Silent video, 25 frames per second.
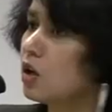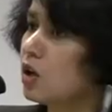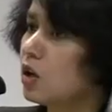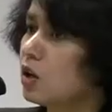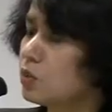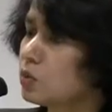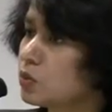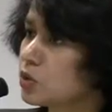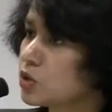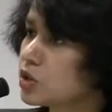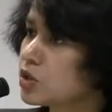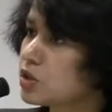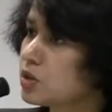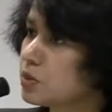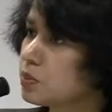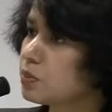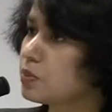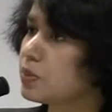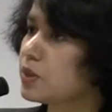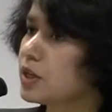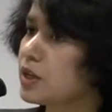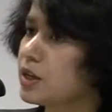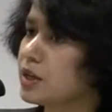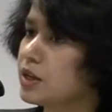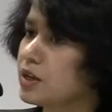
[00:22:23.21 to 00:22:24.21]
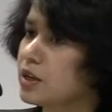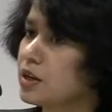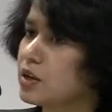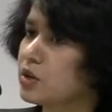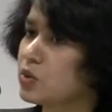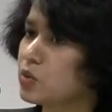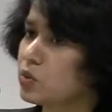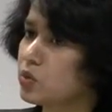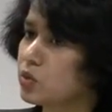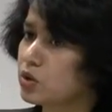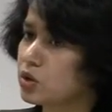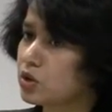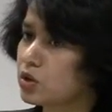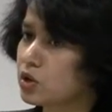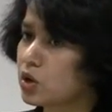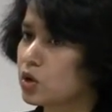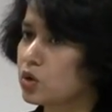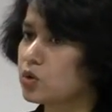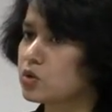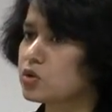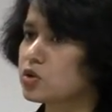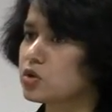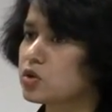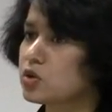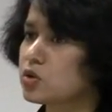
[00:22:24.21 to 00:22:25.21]
almost complete and you are
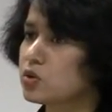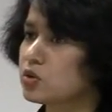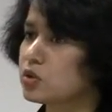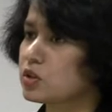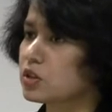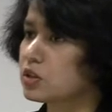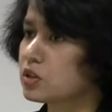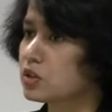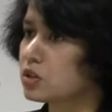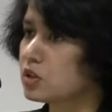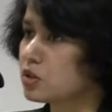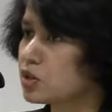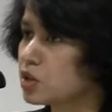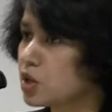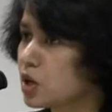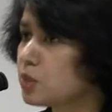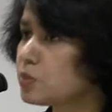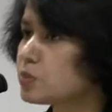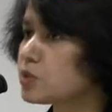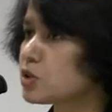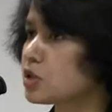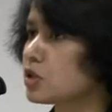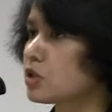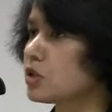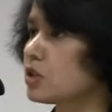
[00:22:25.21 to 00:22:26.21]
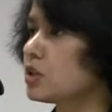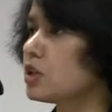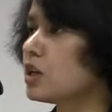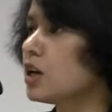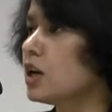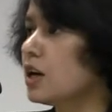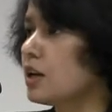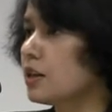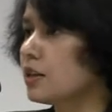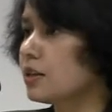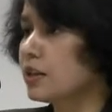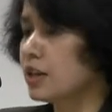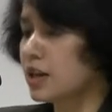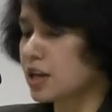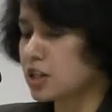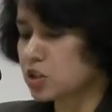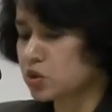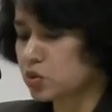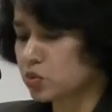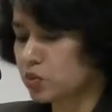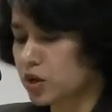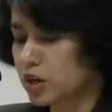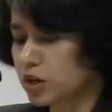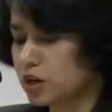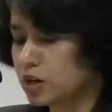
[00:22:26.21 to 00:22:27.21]
close to the adoption,
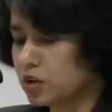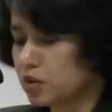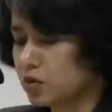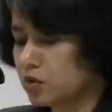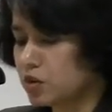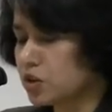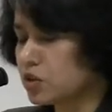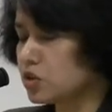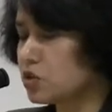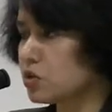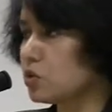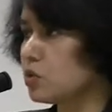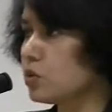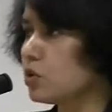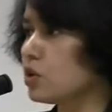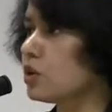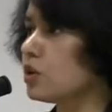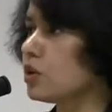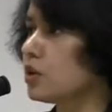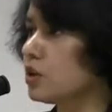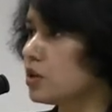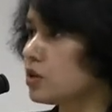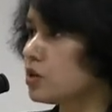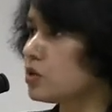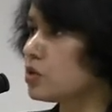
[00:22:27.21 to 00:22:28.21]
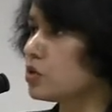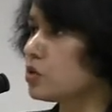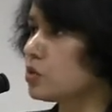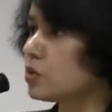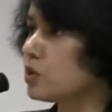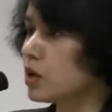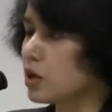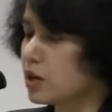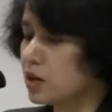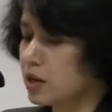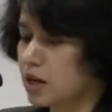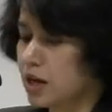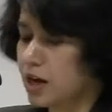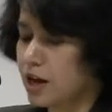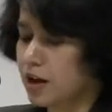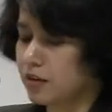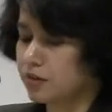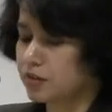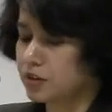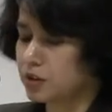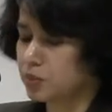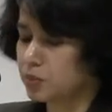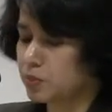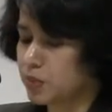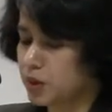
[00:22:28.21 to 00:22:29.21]
that's when you need to
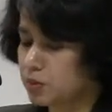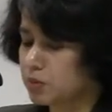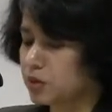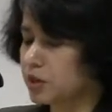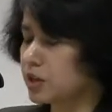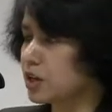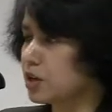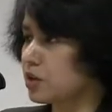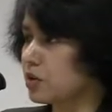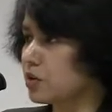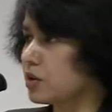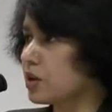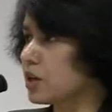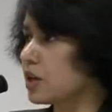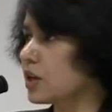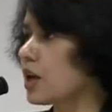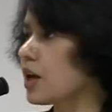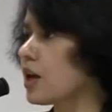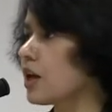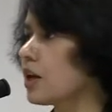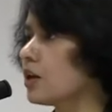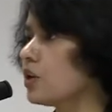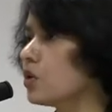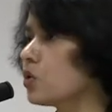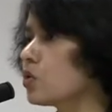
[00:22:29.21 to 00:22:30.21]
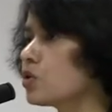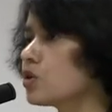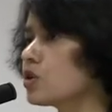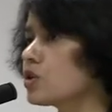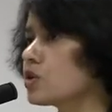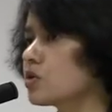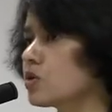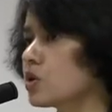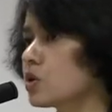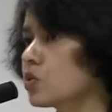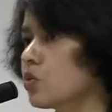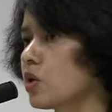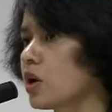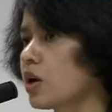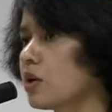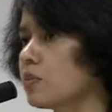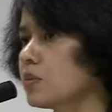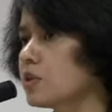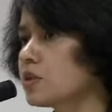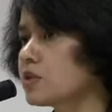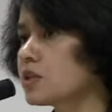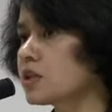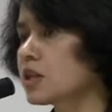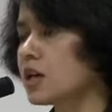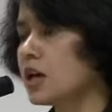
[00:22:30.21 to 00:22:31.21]
have the public hearing and notice
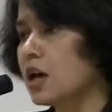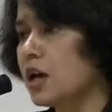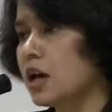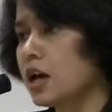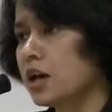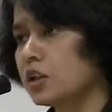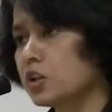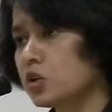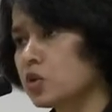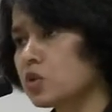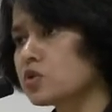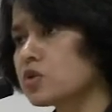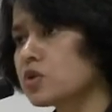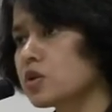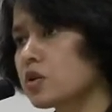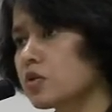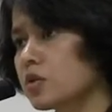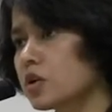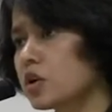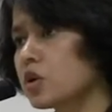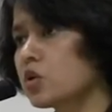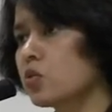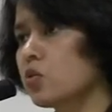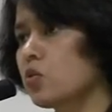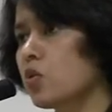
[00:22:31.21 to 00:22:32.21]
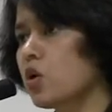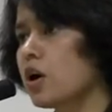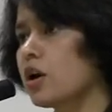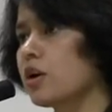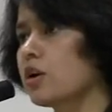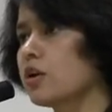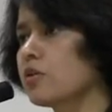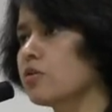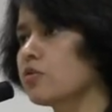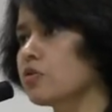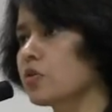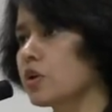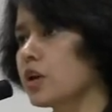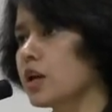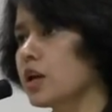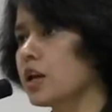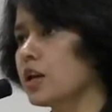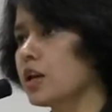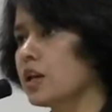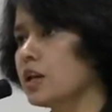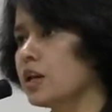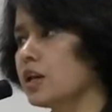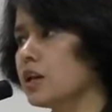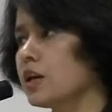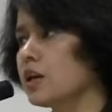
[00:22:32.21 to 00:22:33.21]
requirements. And those are required for
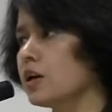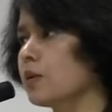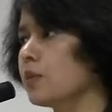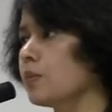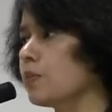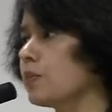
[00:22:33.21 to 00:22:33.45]
any